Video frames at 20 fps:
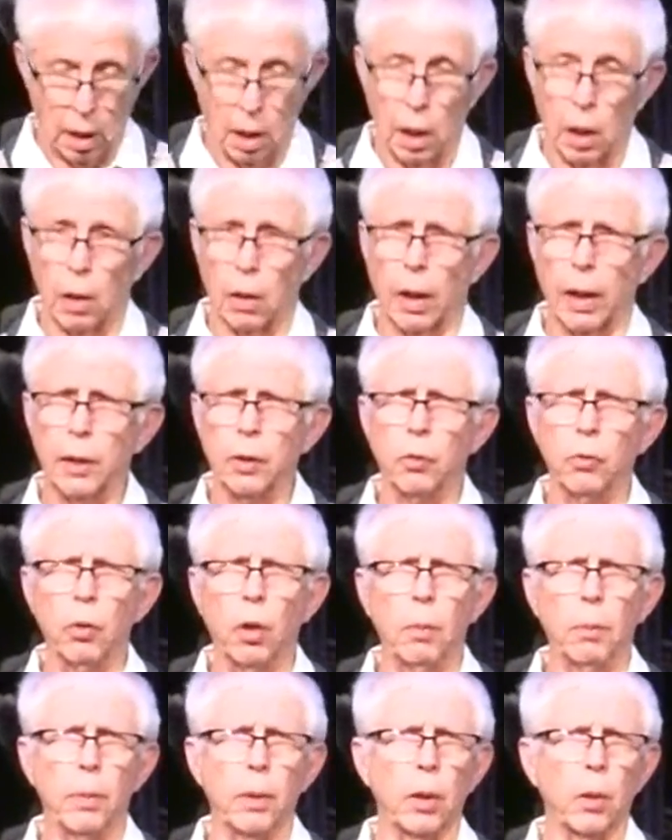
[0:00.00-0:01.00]
I grew
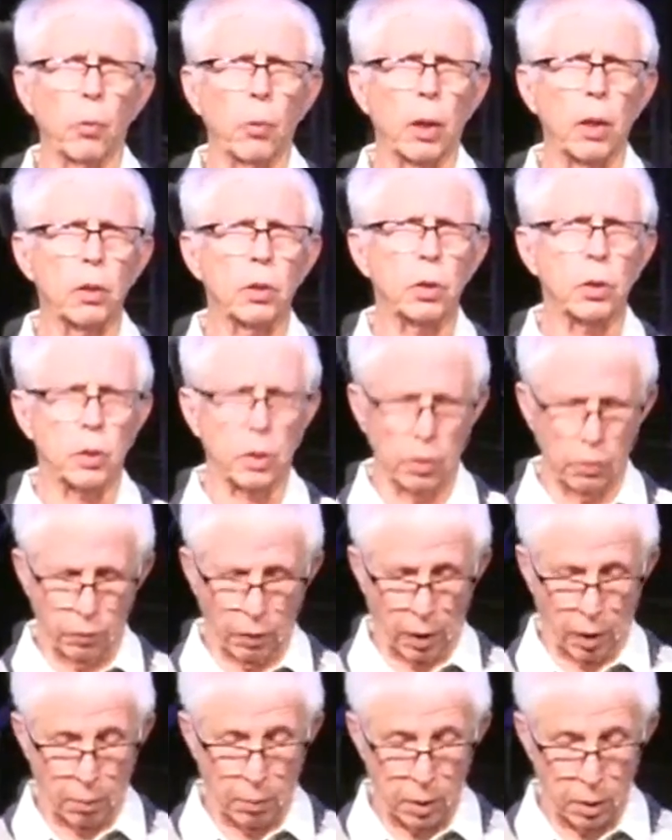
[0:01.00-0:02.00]
up in a racist
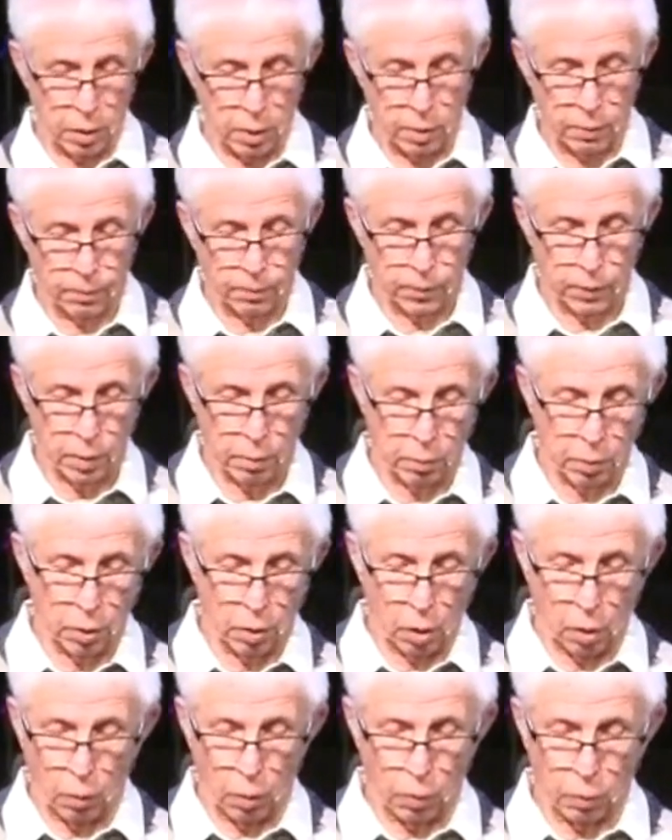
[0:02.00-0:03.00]
environment, but
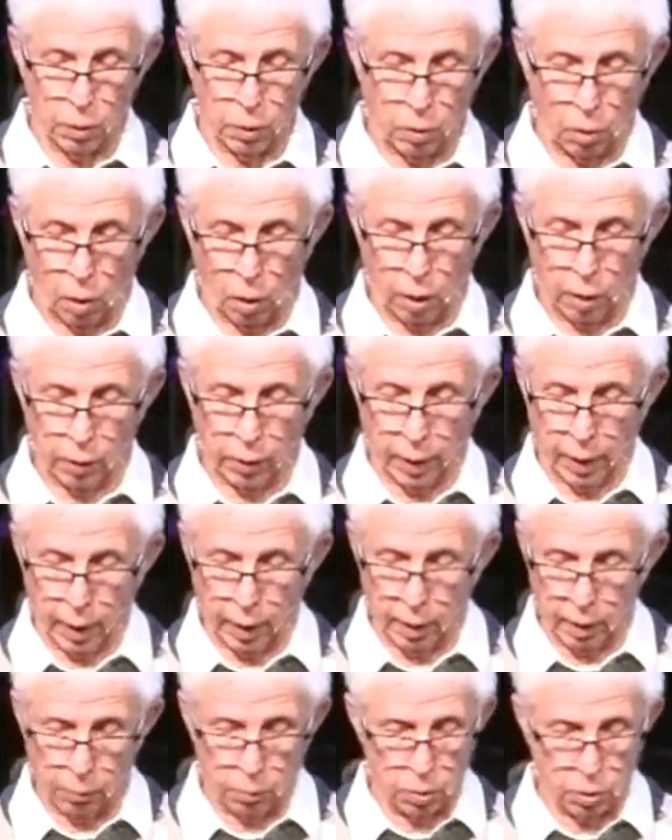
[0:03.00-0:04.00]
no one would call it
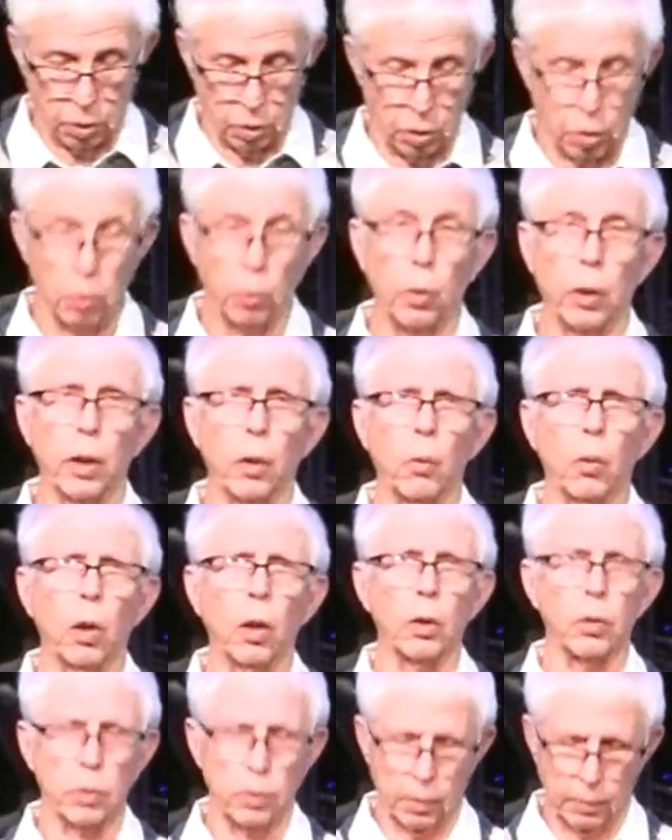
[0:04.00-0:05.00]
that. It was just the way it
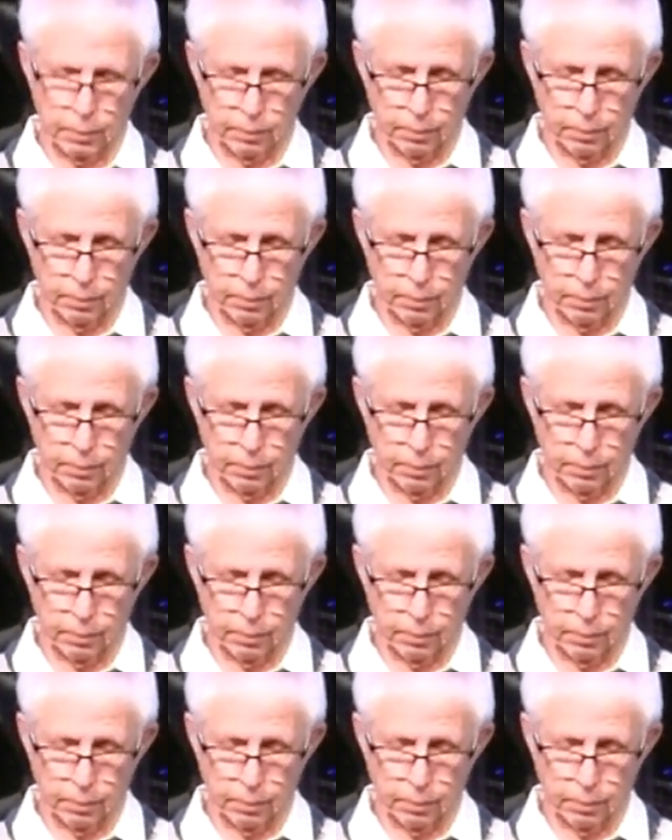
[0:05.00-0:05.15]
was.